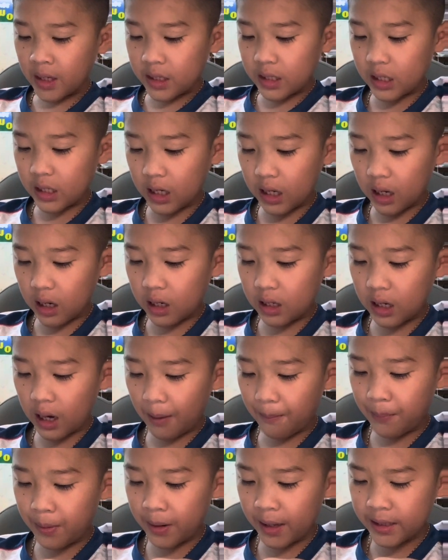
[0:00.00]
the
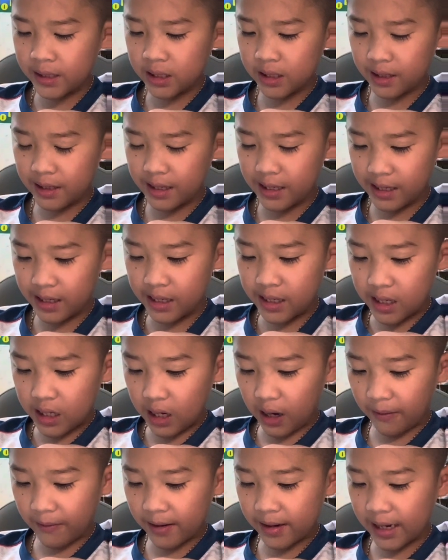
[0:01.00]
complexity
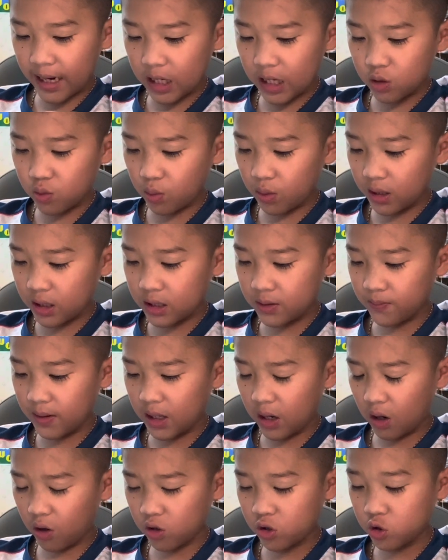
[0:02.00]
of the networks
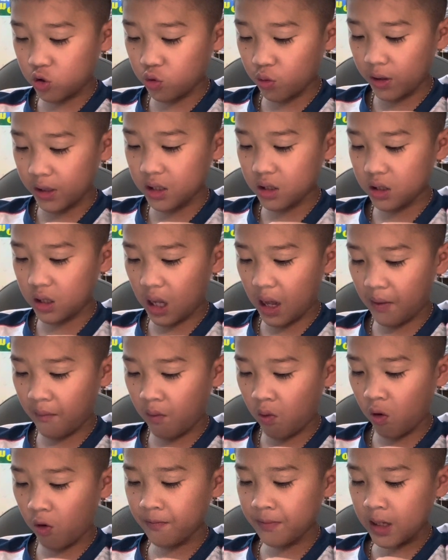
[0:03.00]
below street
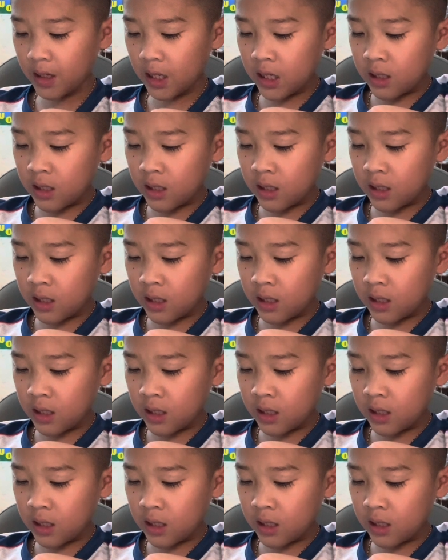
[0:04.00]
level.